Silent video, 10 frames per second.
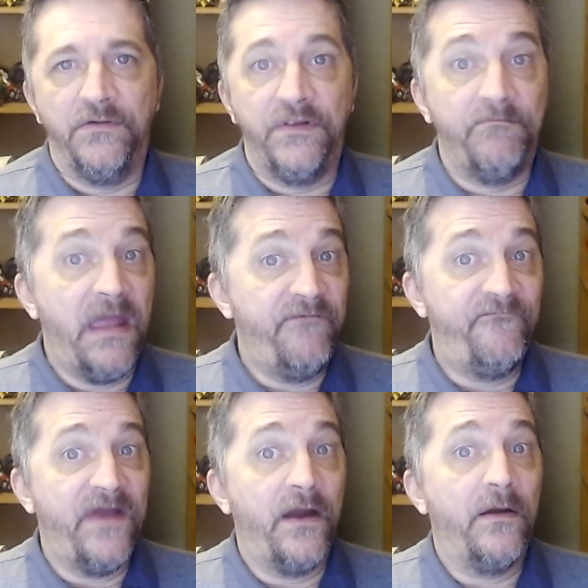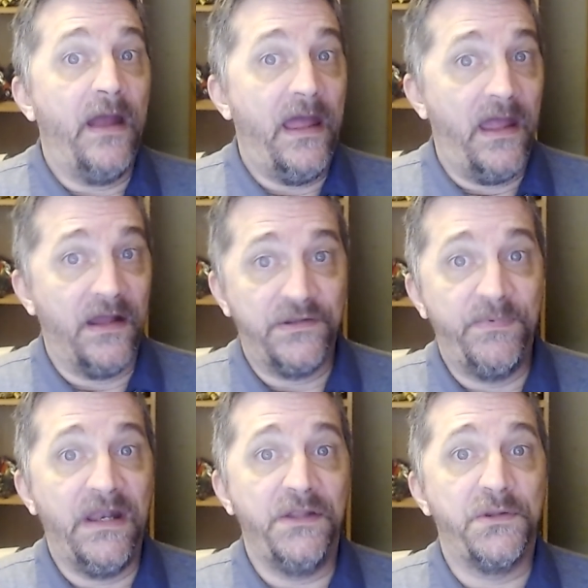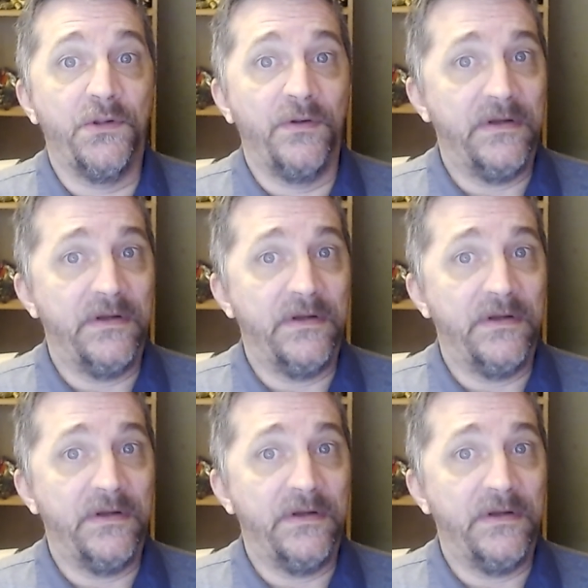the Mayfair Exponential